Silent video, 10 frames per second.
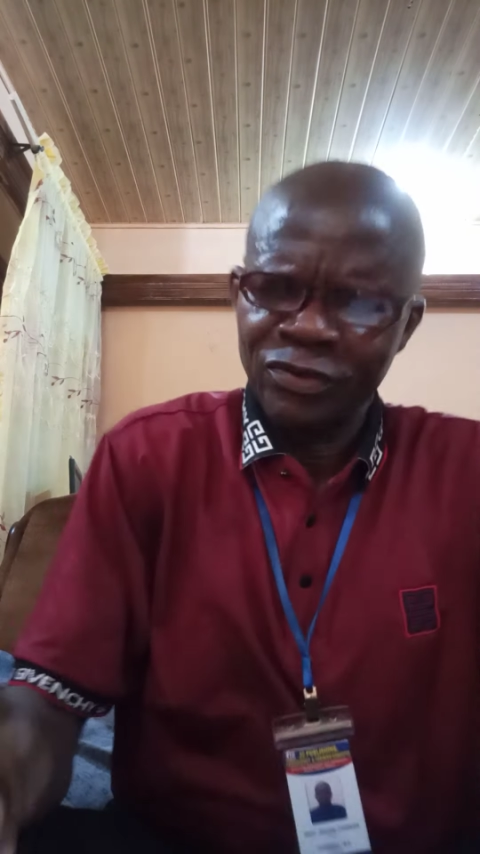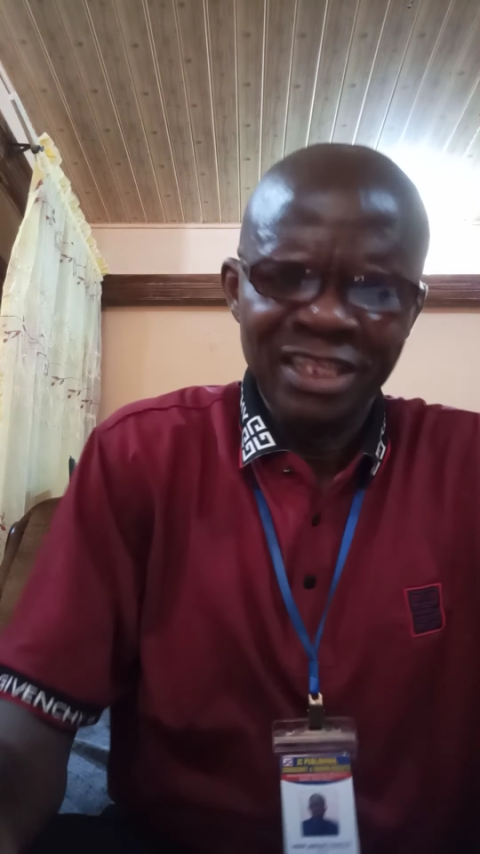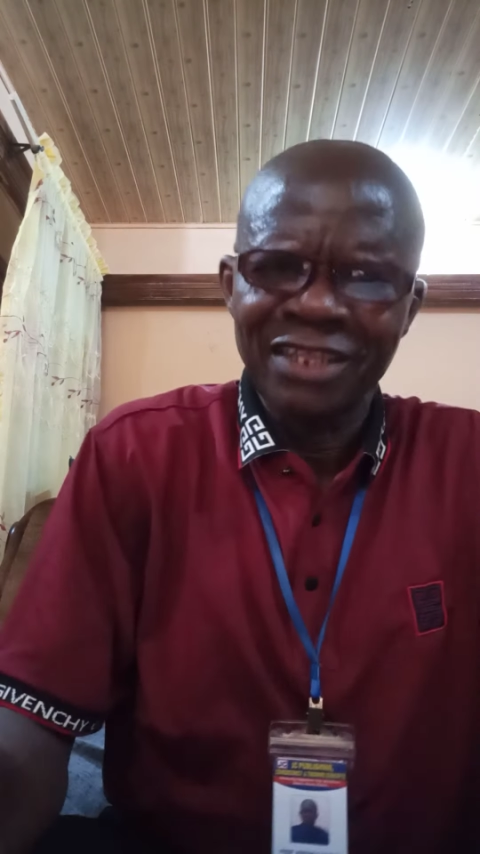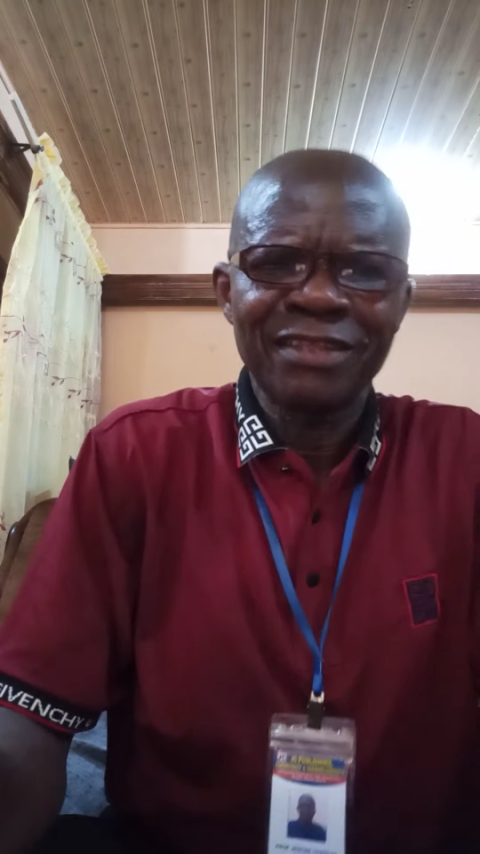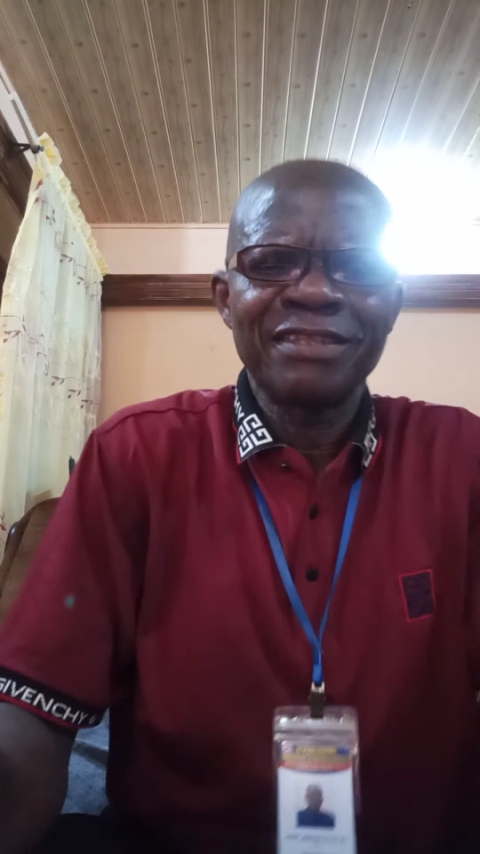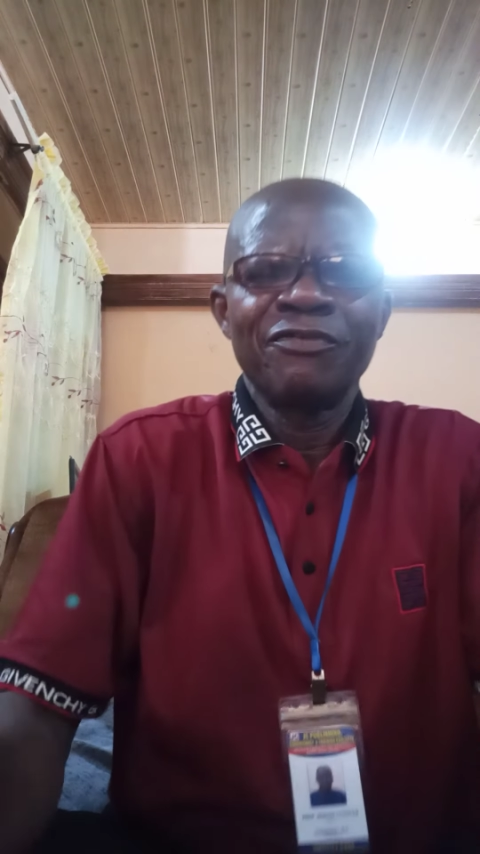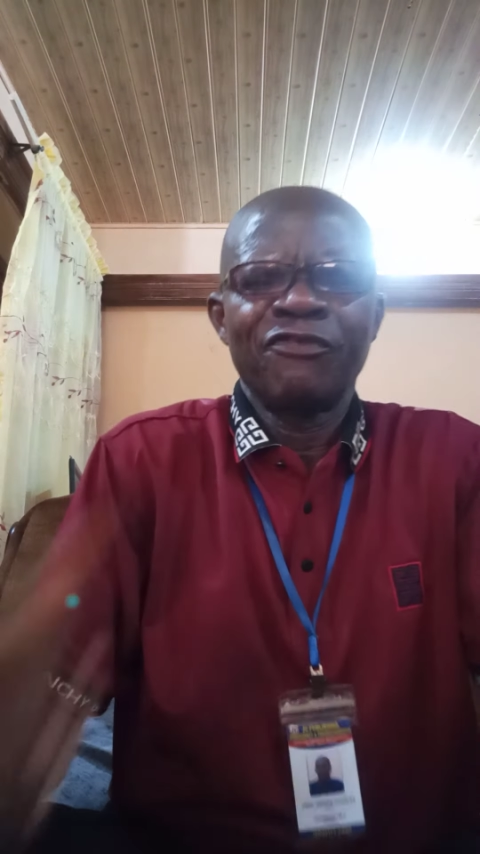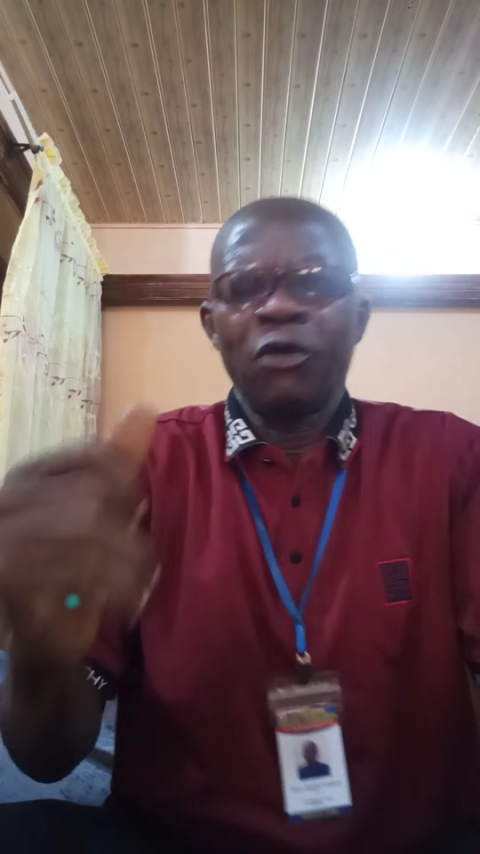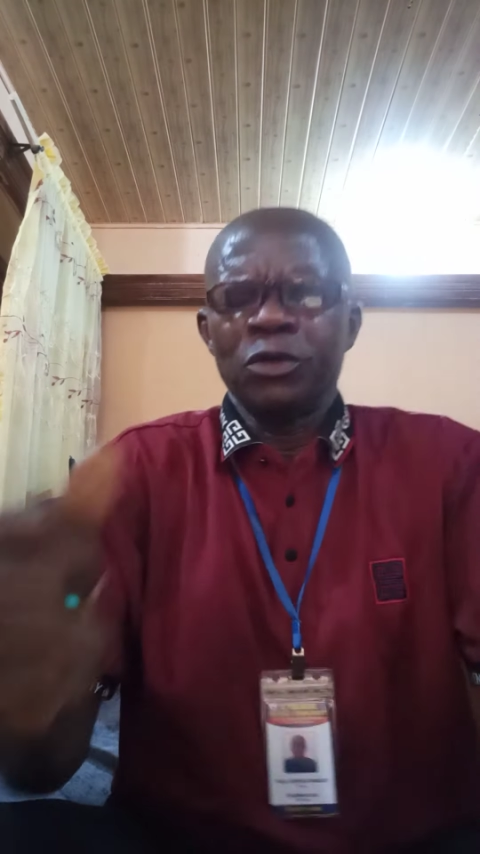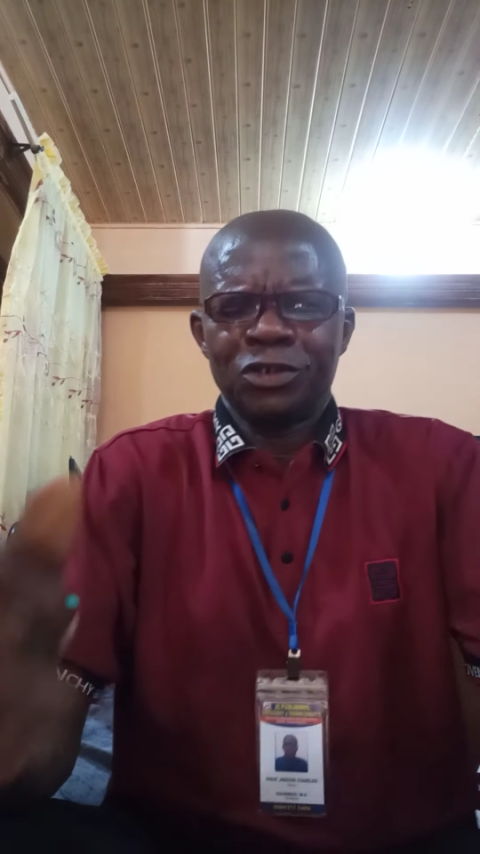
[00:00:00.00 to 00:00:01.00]
with
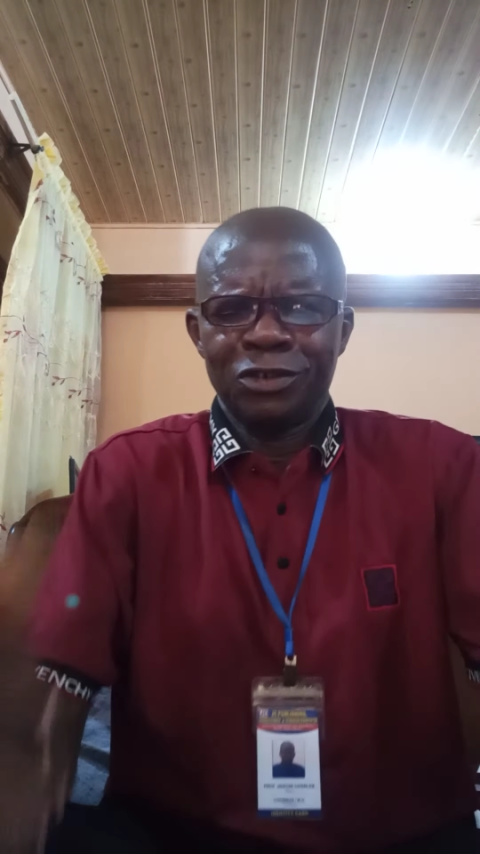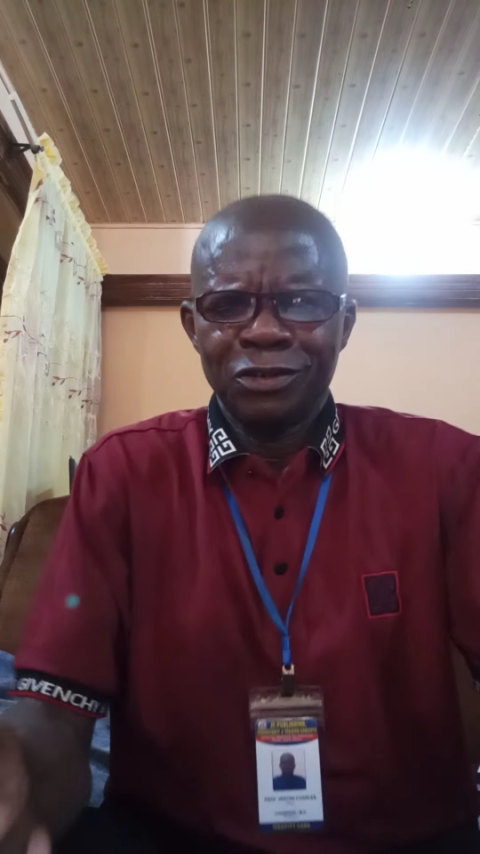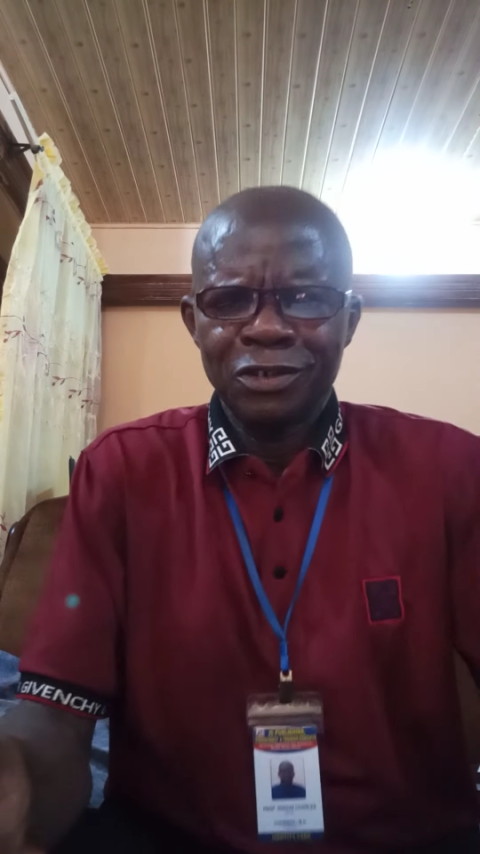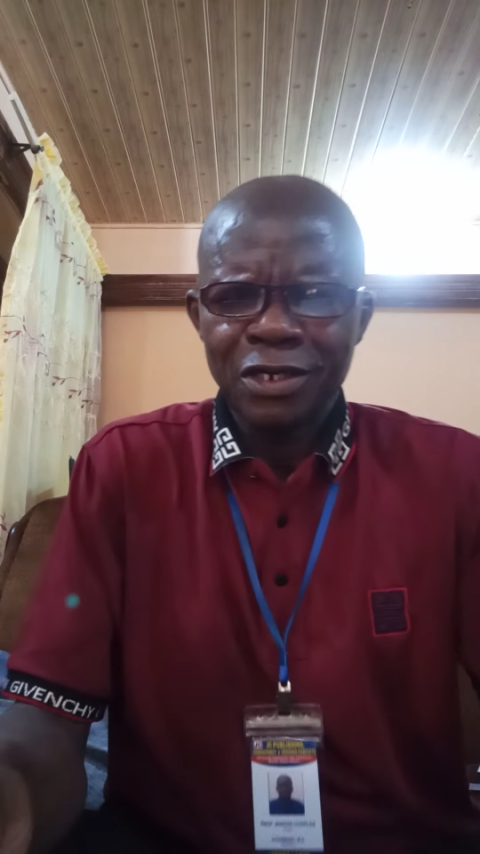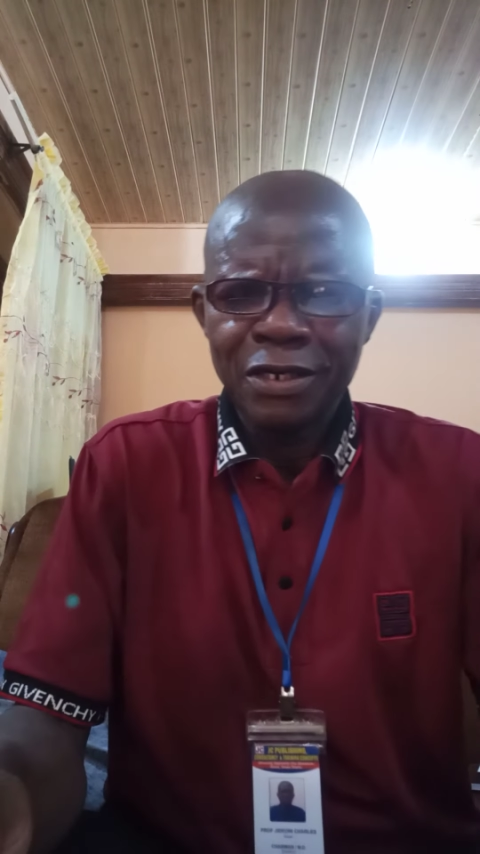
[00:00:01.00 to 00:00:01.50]
force.